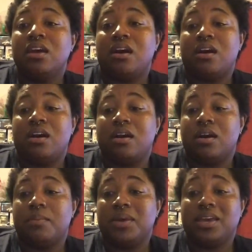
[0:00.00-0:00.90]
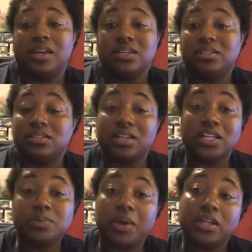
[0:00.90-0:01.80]
Again, this is
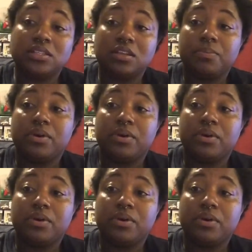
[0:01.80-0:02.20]
not sponsored,